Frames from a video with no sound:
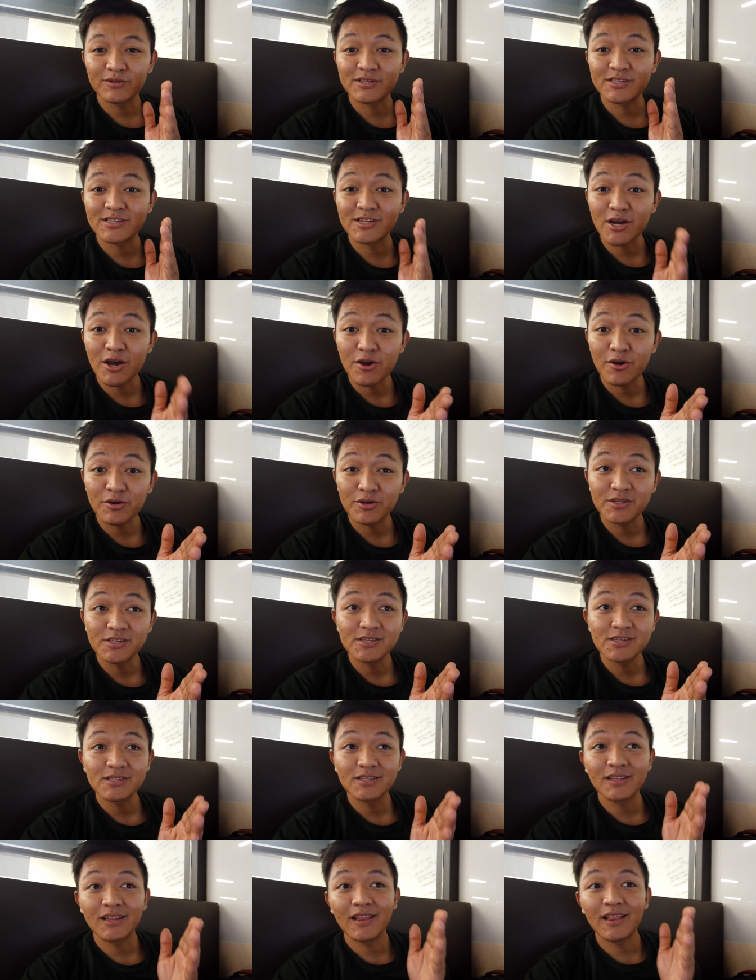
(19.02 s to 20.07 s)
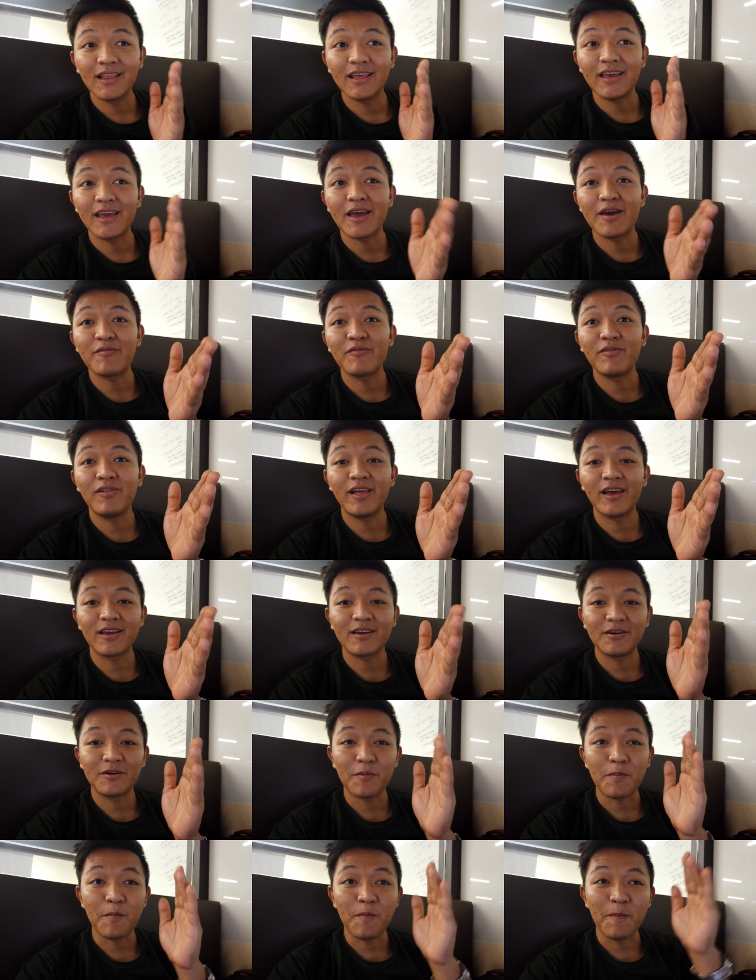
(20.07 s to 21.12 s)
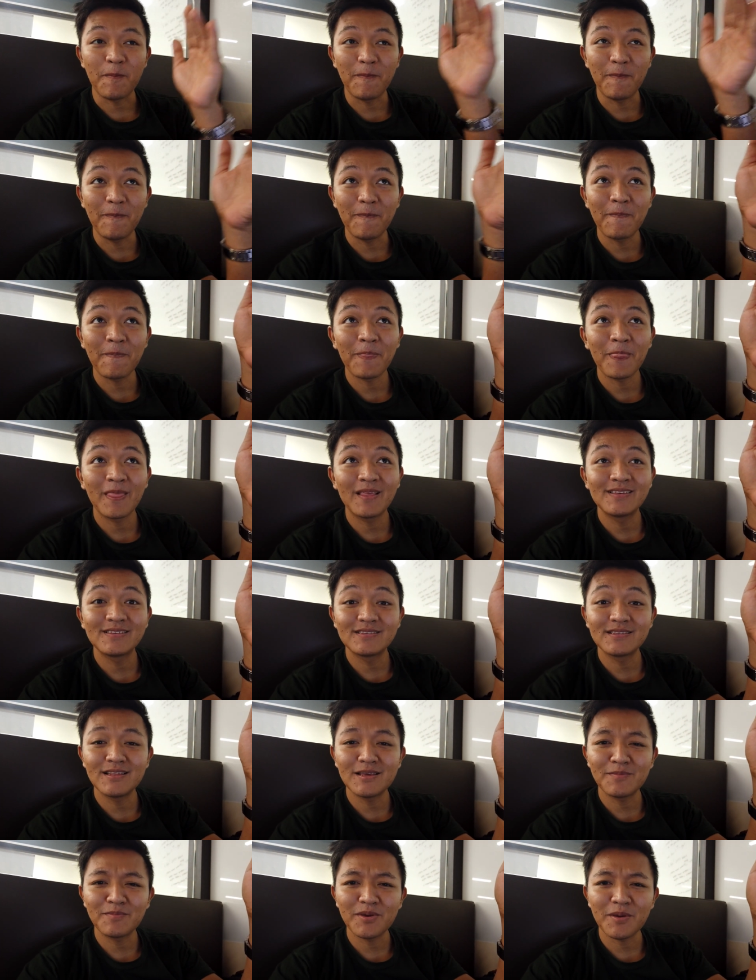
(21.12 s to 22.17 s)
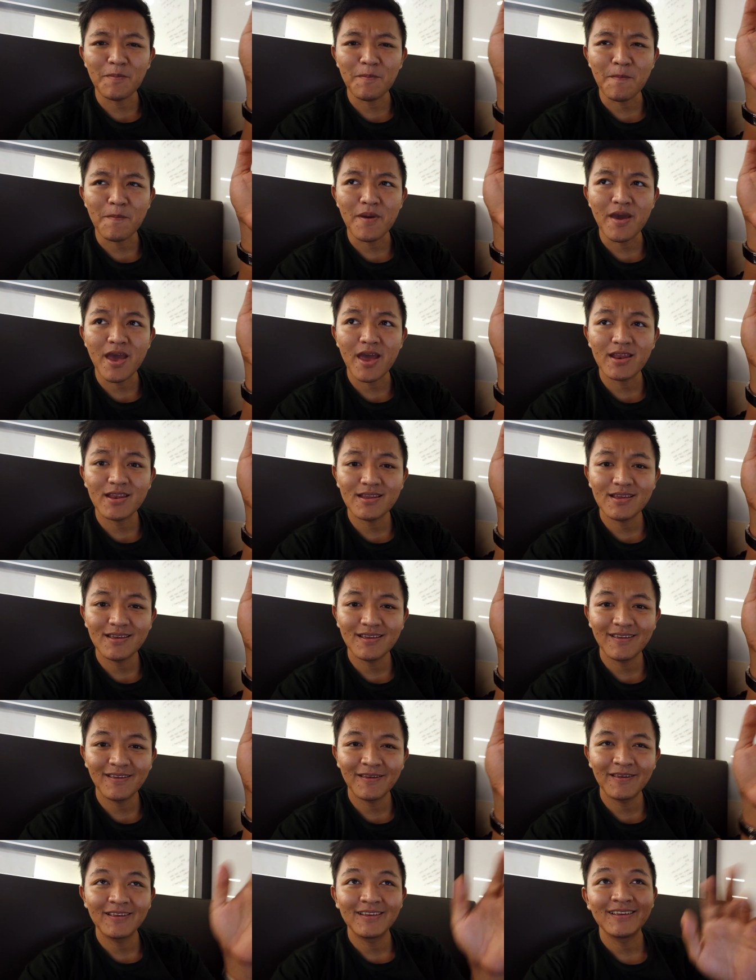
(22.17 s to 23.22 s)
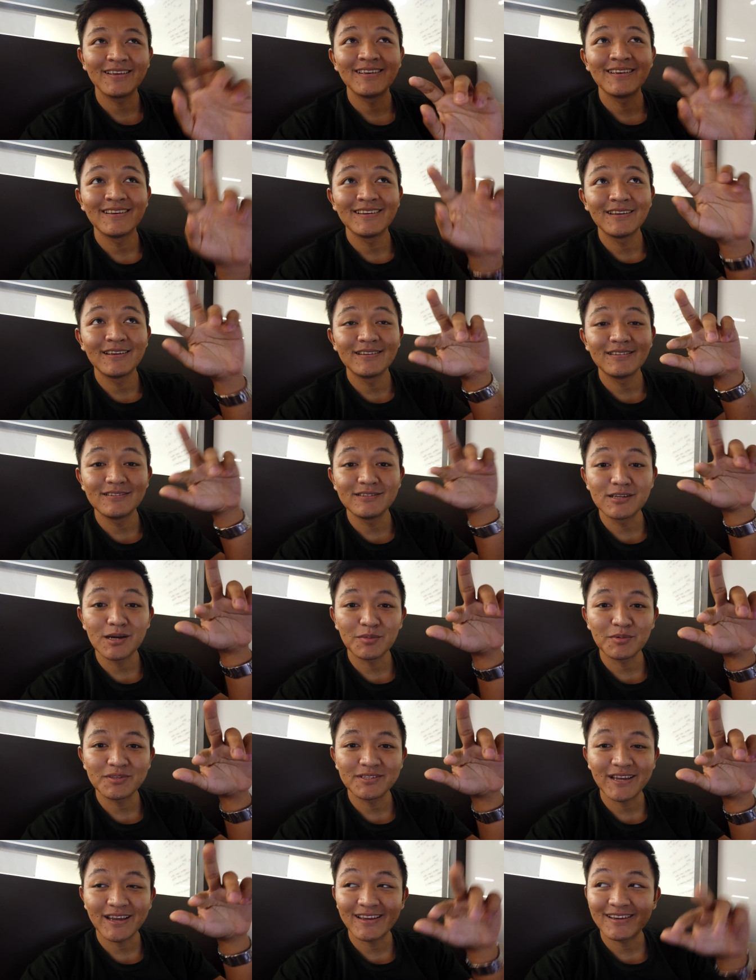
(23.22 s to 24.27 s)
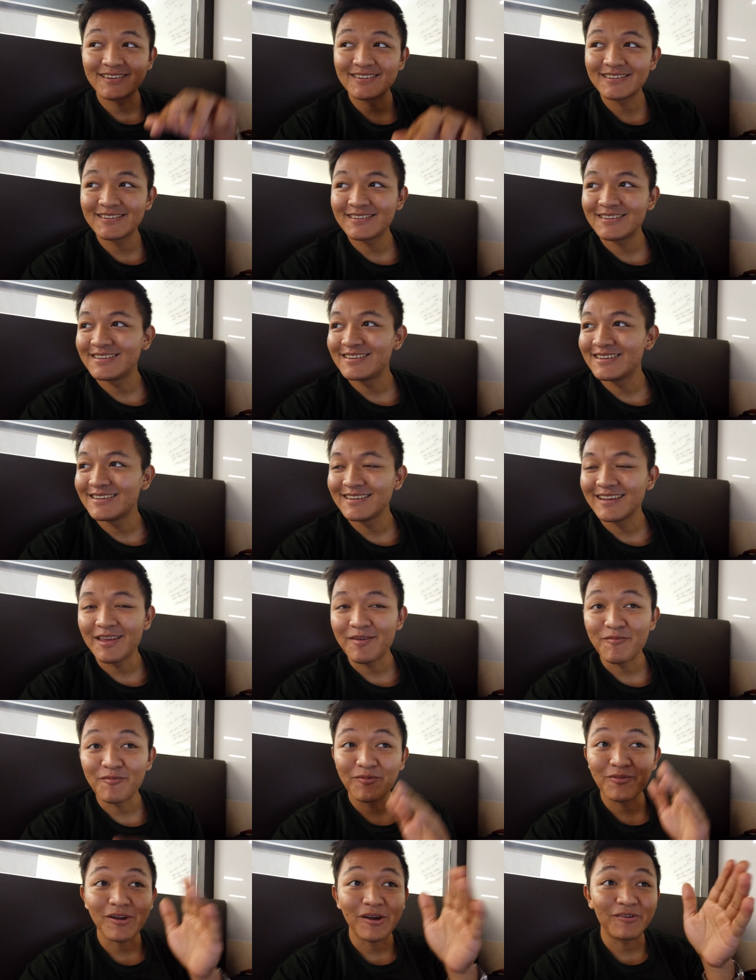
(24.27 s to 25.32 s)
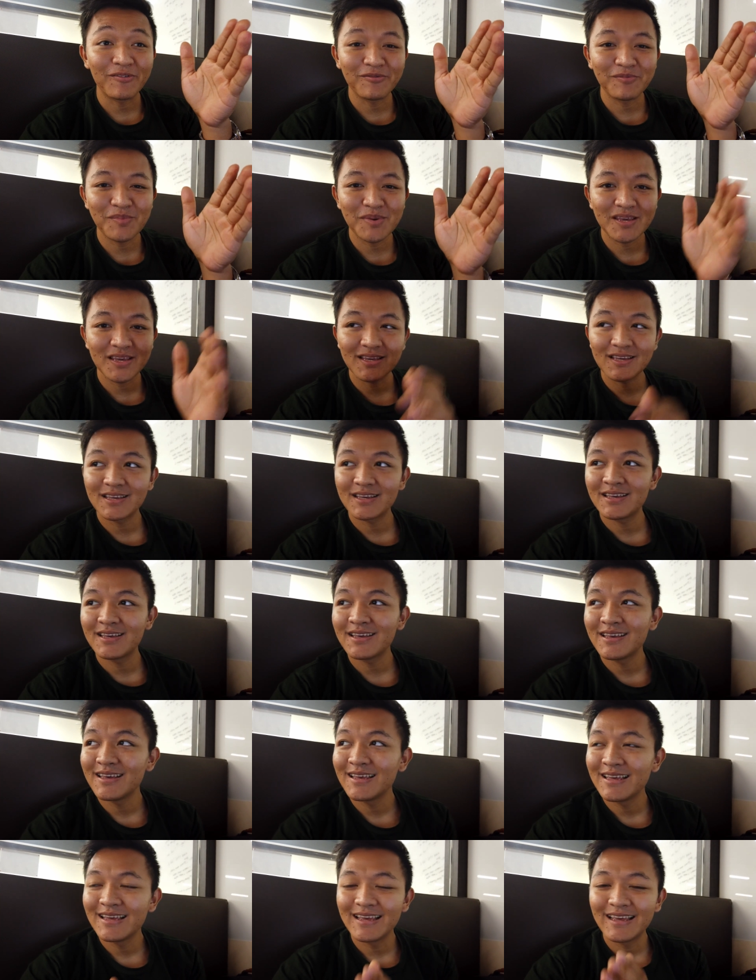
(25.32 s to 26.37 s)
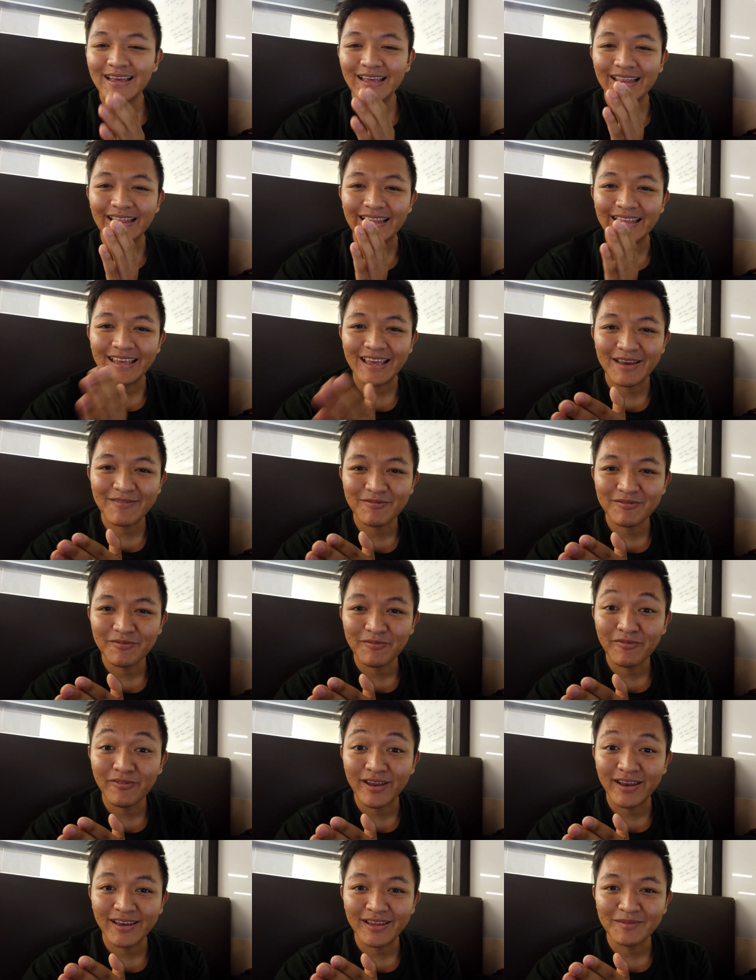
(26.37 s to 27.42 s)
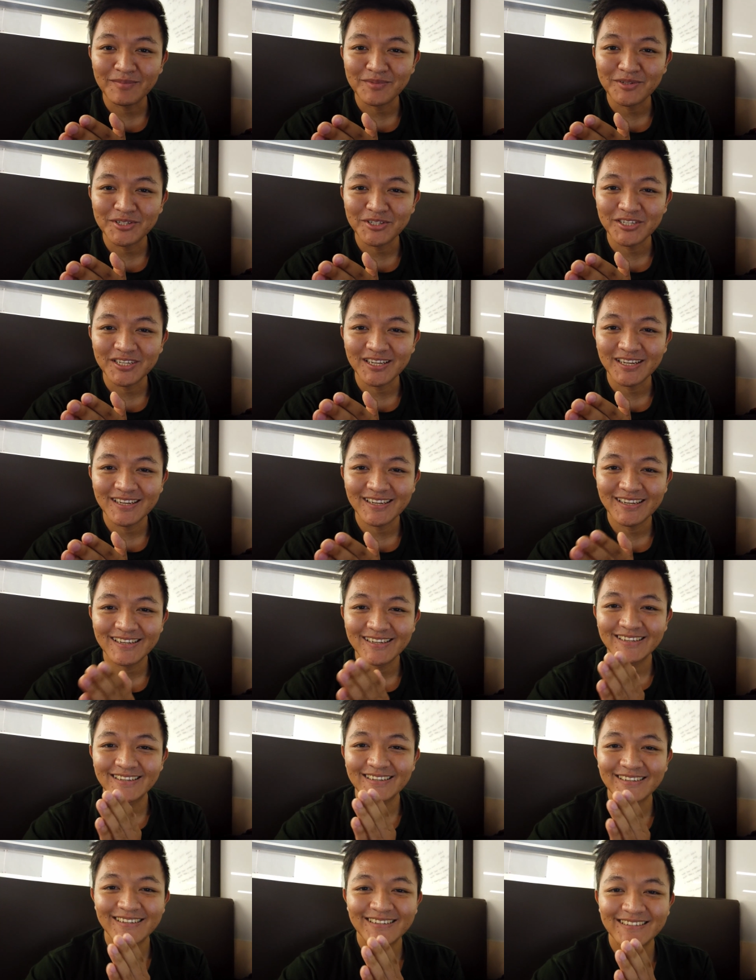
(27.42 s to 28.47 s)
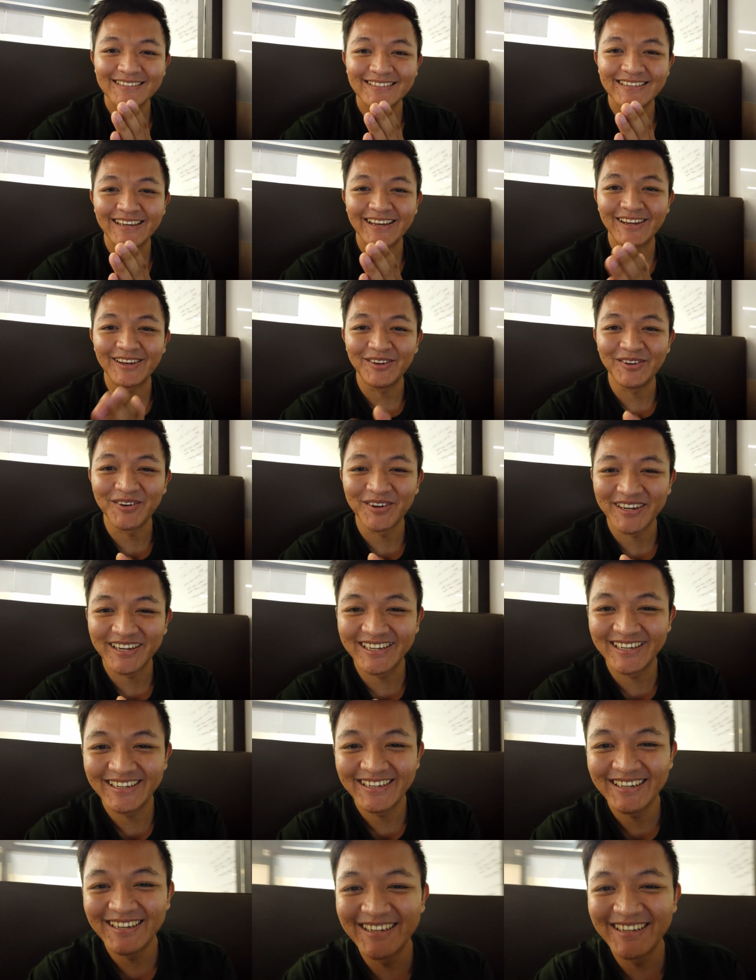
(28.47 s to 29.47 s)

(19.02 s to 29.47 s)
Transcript: for starters. They have like a sleeping bed, double-decker in front of me, and they have a vending machine. Take a look.